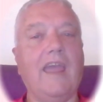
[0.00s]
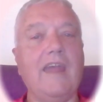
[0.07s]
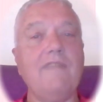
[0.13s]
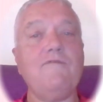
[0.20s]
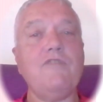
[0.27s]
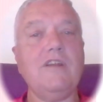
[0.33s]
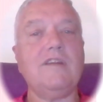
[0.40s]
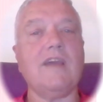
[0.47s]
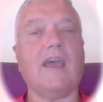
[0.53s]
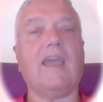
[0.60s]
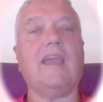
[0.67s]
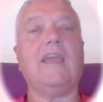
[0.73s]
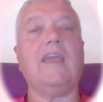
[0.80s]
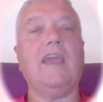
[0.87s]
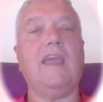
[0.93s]
Every
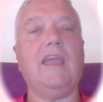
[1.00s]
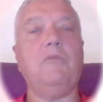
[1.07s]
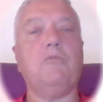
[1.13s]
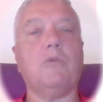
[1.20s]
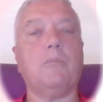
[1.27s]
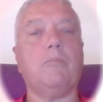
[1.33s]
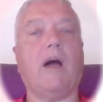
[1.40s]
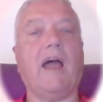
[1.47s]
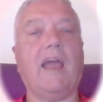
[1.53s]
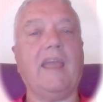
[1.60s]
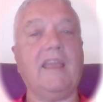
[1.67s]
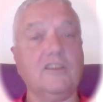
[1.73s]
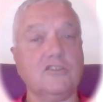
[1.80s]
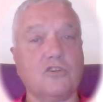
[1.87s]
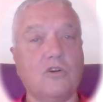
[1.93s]
day he will
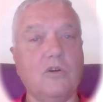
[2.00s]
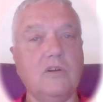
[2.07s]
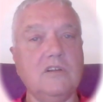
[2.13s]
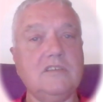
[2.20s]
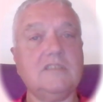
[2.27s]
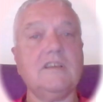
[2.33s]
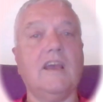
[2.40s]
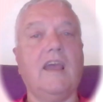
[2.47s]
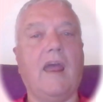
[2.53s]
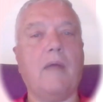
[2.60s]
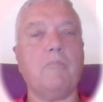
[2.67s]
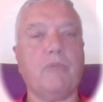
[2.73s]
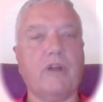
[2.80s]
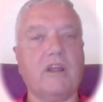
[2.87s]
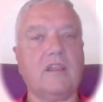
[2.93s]
buy his goods
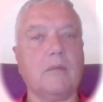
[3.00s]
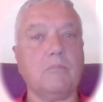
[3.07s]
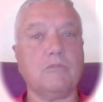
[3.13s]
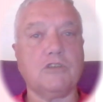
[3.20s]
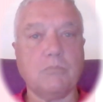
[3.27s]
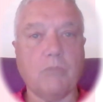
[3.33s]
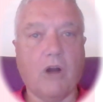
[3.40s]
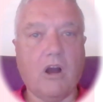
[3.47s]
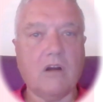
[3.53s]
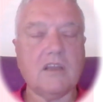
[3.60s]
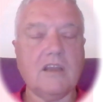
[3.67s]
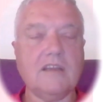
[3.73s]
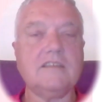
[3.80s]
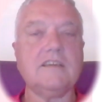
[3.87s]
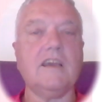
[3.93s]
and bring them to
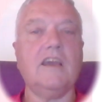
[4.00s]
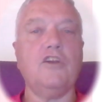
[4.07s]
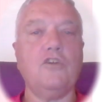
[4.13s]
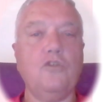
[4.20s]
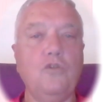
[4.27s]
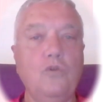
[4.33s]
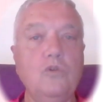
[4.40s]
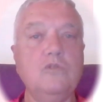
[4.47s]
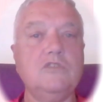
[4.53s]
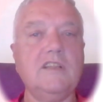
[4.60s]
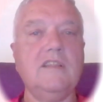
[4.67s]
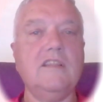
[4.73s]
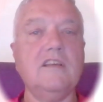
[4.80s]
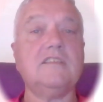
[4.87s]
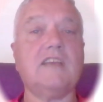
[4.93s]
market
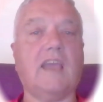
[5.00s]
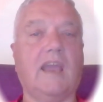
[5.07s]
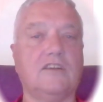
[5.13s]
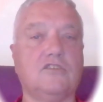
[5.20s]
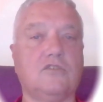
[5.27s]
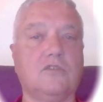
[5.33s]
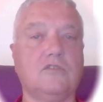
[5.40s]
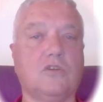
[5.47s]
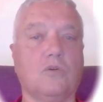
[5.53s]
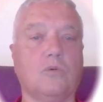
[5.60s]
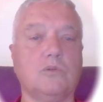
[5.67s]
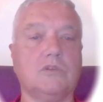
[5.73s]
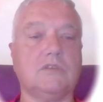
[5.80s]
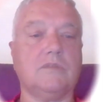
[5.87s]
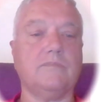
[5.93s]
using this cash
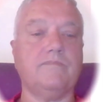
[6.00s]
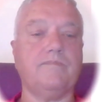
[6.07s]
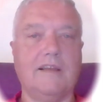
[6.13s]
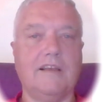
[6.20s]
resource.